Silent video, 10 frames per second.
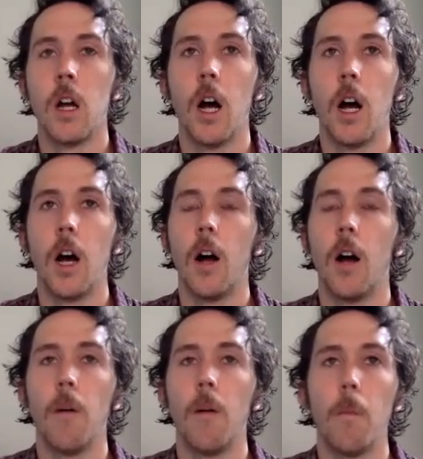
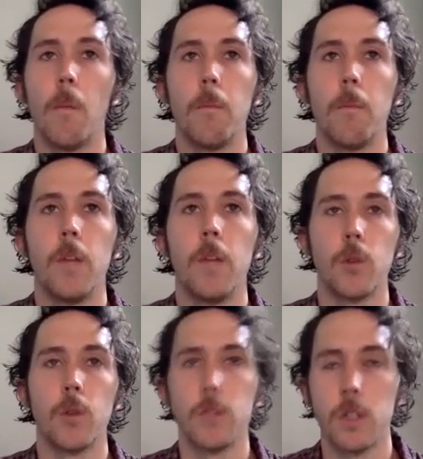Of
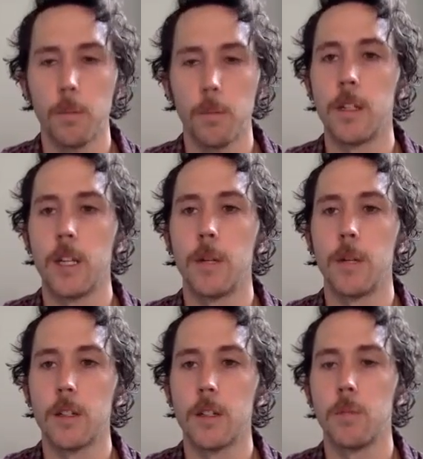course,
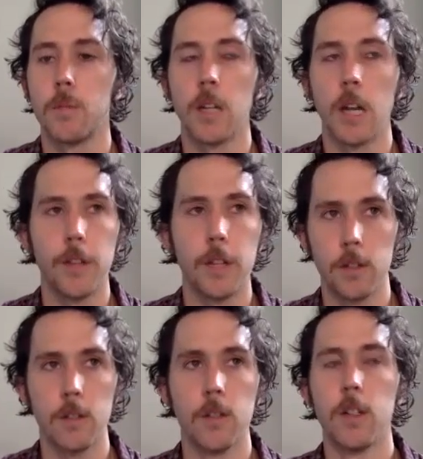pandemic, but I think
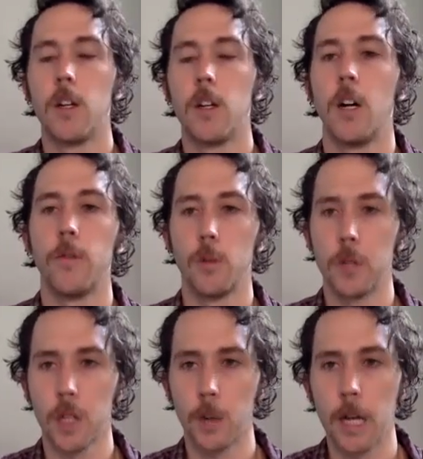that hopefully
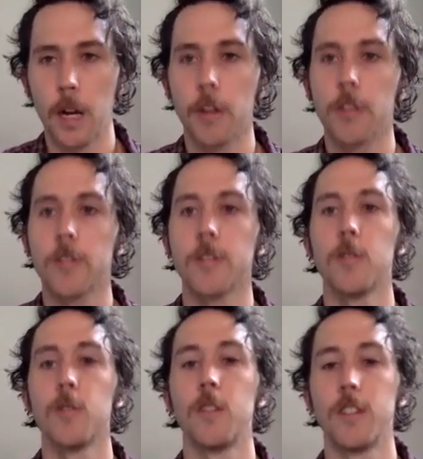we'll be coming out of this
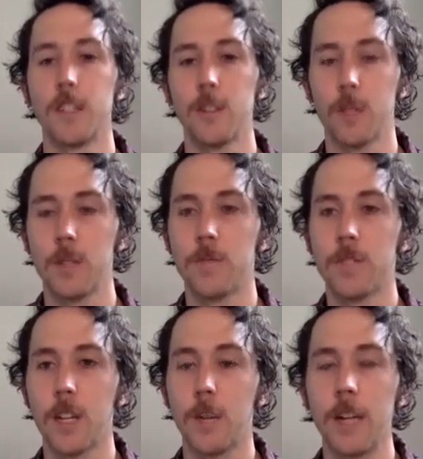soon and things will be
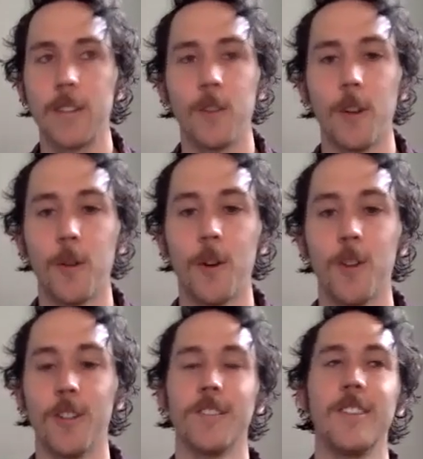kind of back to
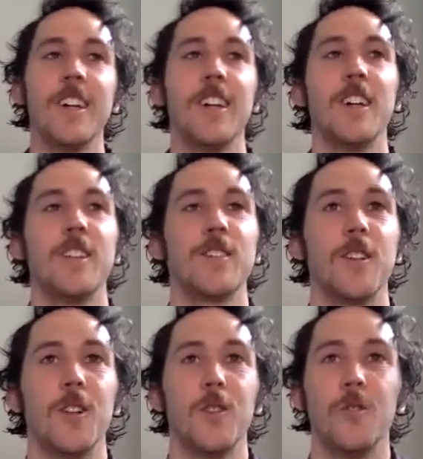normal. And
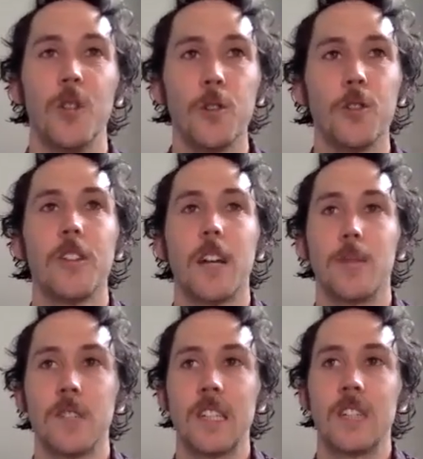so those are the
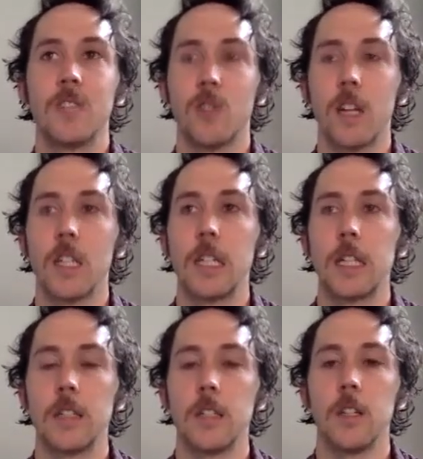types of things, just try to
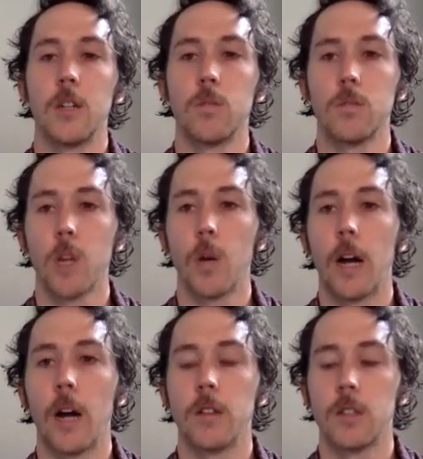get, go
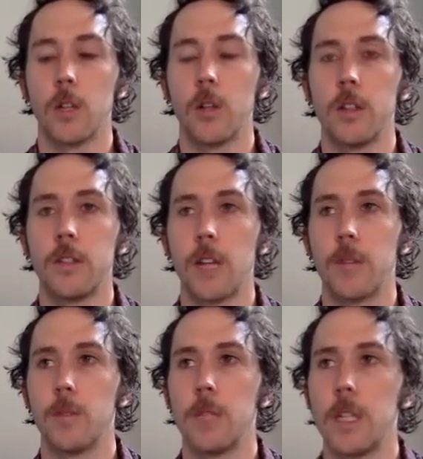out and go to these
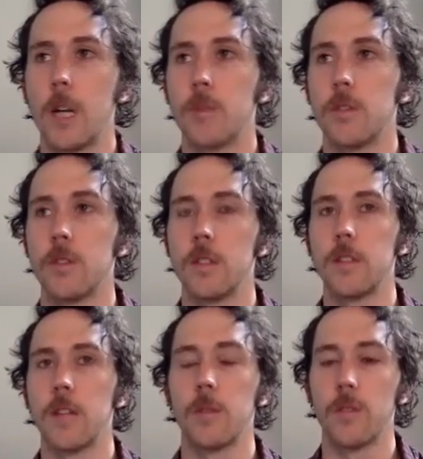types of meetups and these
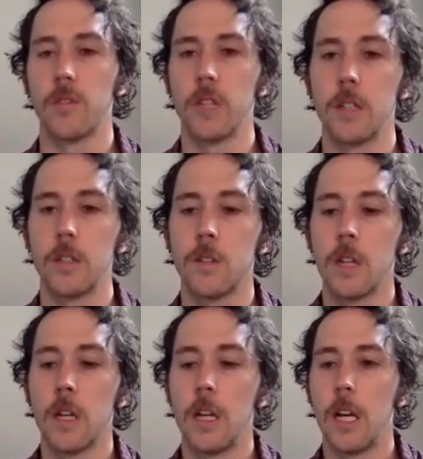types of events
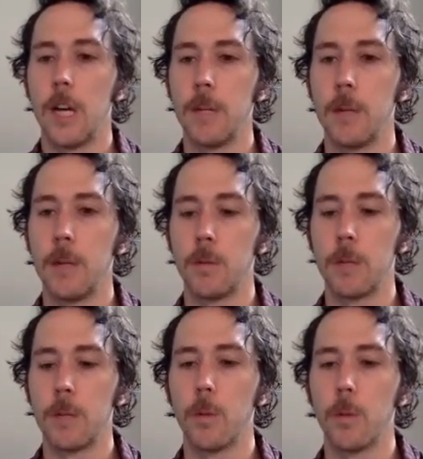and meet with
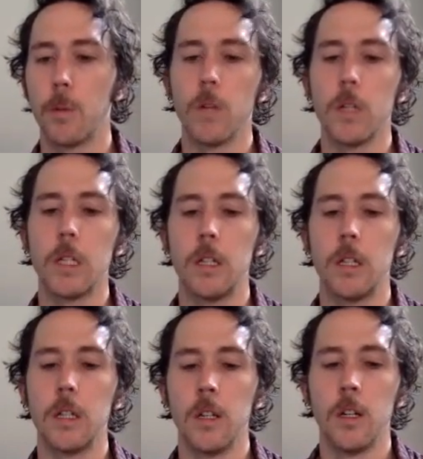people. But
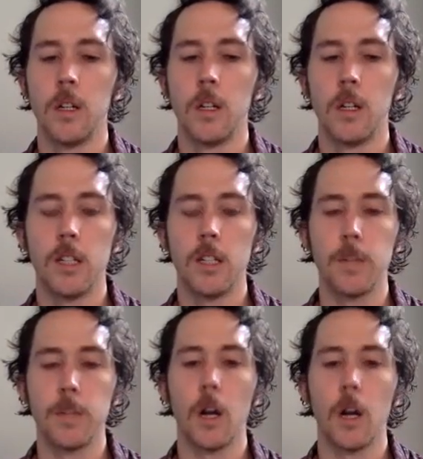really, it's
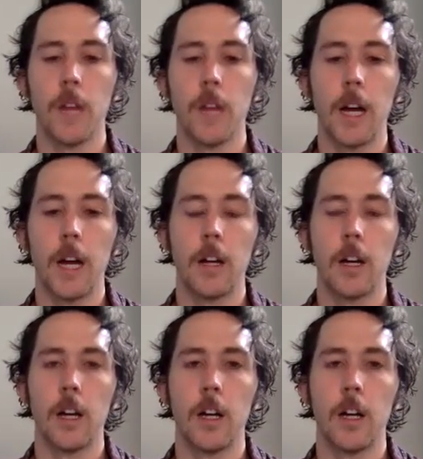beyond that.